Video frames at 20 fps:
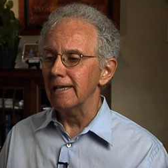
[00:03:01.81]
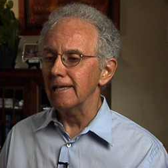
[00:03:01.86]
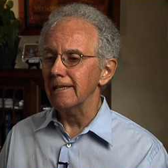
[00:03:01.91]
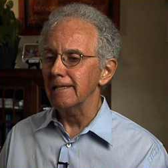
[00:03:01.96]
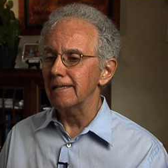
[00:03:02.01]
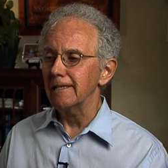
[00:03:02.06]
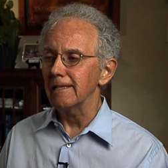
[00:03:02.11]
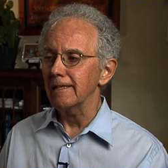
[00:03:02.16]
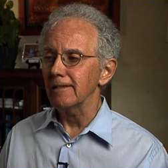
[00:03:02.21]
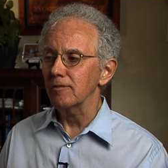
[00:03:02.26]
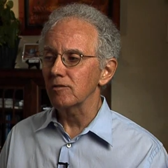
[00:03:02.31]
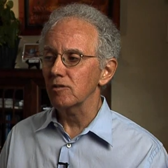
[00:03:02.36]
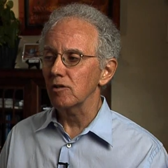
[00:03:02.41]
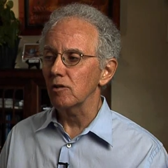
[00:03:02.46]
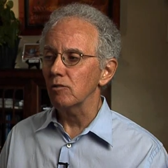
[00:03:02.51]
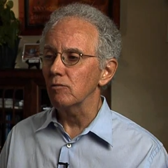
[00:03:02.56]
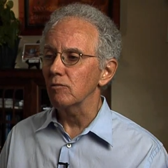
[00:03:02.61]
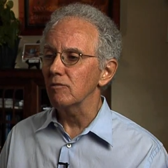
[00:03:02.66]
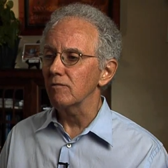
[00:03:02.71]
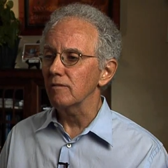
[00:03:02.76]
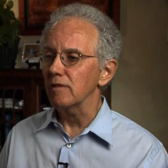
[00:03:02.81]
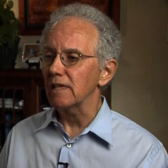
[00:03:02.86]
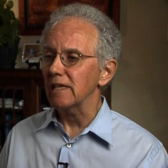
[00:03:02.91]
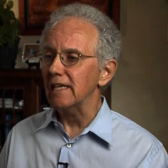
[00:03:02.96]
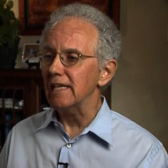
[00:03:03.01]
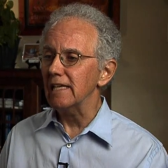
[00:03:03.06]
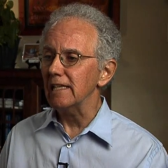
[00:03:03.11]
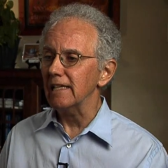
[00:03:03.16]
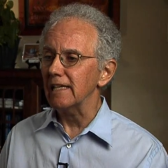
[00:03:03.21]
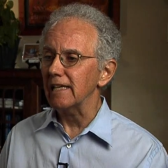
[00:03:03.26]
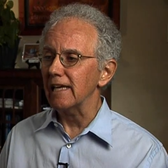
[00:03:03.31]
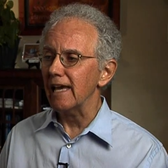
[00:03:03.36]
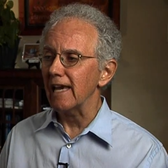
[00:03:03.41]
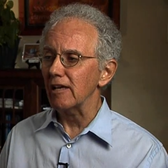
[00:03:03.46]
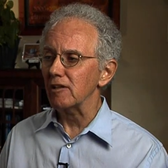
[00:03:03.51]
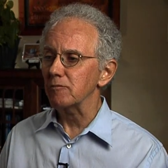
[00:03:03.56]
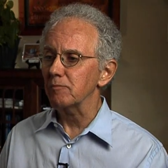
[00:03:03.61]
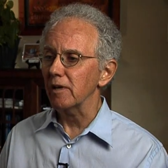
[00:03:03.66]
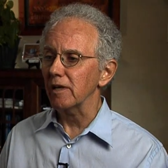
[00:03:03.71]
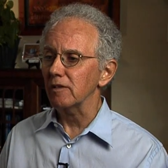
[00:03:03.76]
And so the healing
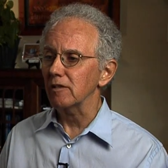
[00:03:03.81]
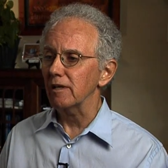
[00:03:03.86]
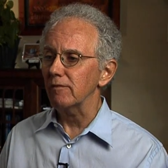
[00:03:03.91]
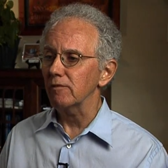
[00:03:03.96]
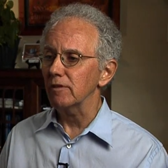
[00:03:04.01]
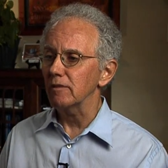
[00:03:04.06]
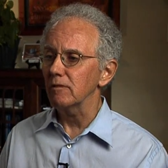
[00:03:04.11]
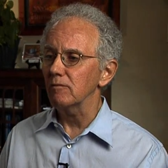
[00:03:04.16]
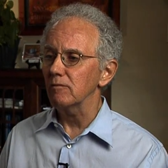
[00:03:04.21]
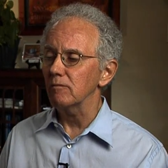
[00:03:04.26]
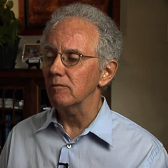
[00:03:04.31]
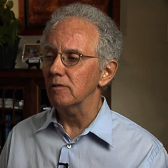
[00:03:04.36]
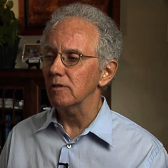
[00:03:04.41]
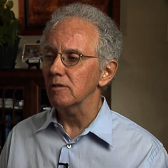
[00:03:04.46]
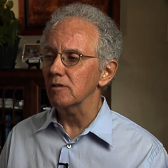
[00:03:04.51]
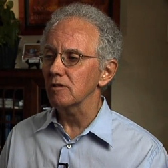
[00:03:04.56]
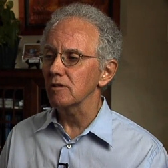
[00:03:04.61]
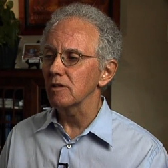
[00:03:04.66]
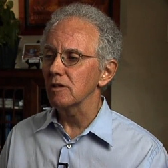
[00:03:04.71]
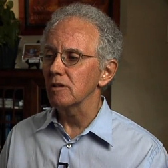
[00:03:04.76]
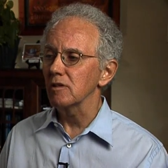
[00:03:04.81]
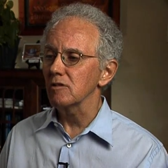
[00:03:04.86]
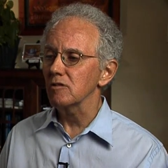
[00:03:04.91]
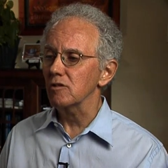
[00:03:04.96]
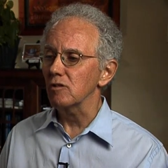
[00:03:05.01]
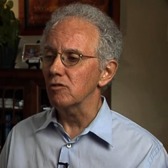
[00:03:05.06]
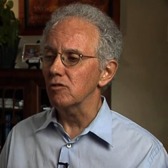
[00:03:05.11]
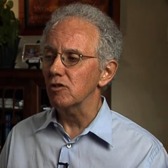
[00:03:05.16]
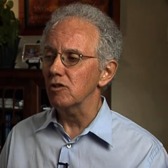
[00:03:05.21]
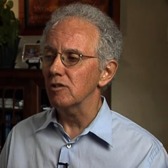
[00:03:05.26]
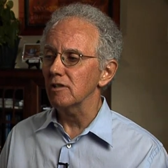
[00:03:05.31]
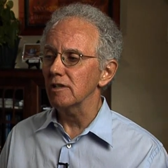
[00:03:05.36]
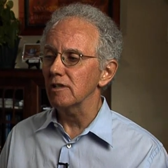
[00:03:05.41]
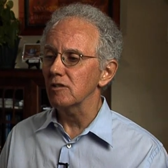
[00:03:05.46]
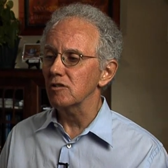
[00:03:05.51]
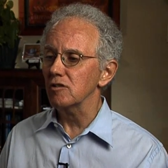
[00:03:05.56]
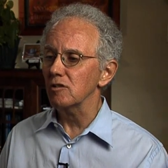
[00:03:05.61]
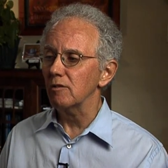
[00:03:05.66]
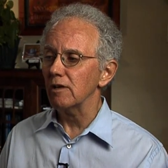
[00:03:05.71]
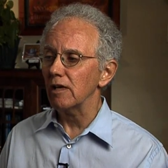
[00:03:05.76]
aspect of it was so
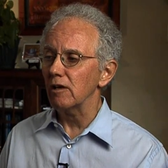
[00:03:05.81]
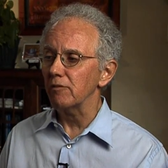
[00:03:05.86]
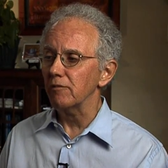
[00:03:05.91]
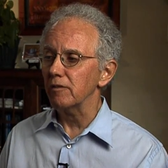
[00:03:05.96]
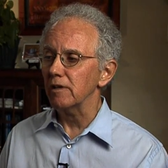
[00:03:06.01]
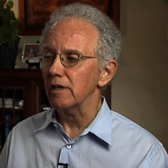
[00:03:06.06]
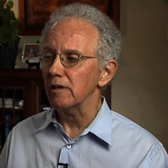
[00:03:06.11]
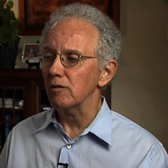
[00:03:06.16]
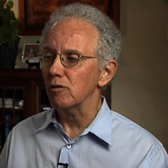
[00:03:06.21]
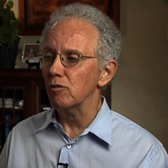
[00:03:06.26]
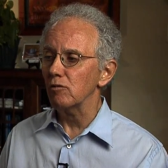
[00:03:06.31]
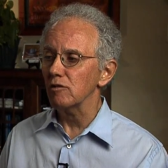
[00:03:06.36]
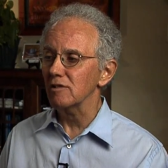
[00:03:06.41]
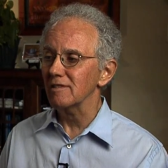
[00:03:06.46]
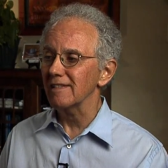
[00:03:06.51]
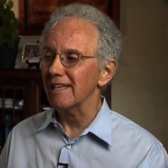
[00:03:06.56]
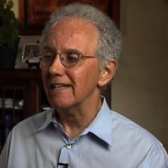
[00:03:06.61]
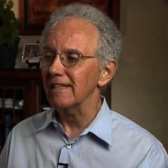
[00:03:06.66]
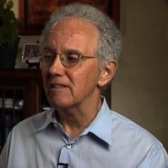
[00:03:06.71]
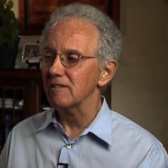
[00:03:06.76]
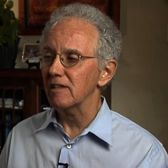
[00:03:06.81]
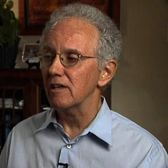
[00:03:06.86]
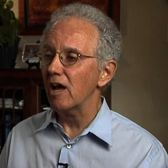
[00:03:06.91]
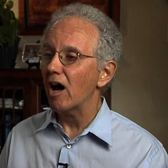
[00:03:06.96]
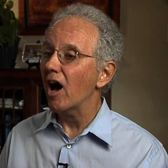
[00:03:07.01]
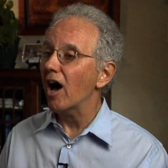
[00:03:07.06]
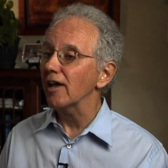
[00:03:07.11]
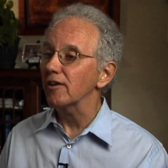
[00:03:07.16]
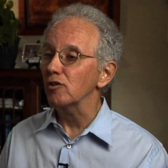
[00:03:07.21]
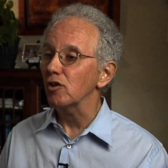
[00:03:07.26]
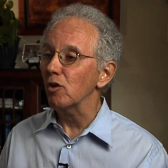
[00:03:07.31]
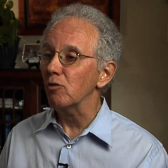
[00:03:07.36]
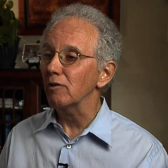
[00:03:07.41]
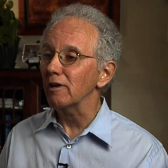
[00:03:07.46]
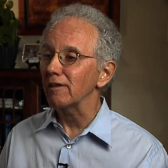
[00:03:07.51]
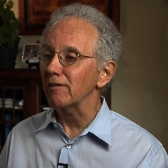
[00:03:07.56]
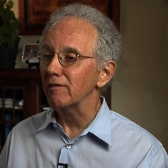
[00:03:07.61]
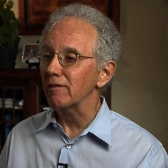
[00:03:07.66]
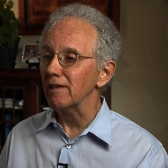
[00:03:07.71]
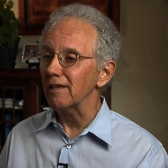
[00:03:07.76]
good and so healthy. And of course, that is an
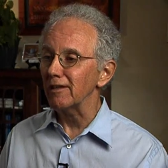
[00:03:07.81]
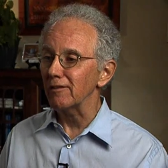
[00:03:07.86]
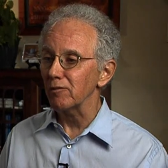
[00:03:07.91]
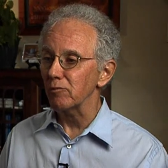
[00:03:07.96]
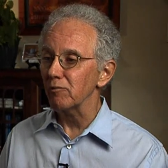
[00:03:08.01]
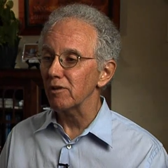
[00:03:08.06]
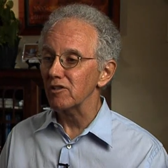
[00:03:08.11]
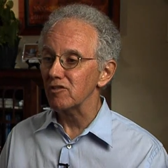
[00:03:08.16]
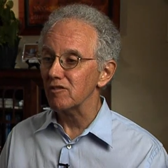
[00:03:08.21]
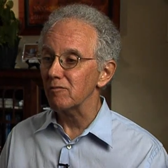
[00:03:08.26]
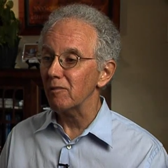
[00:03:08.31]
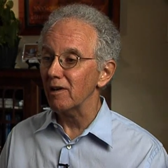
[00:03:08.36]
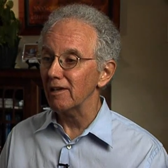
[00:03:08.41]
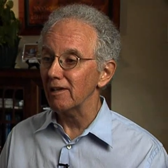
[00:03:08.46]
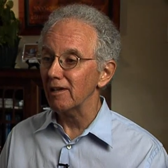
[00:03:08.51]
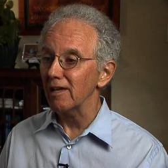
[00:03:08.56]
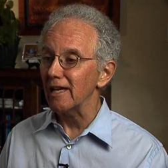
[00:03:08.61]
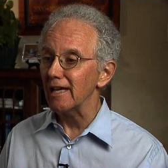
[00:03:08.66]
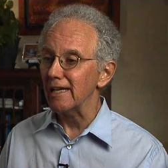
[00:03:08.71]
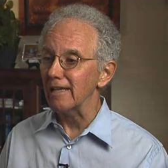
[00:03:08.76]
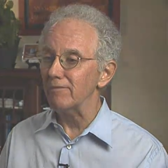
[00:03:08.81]
ongoing thing the rest of my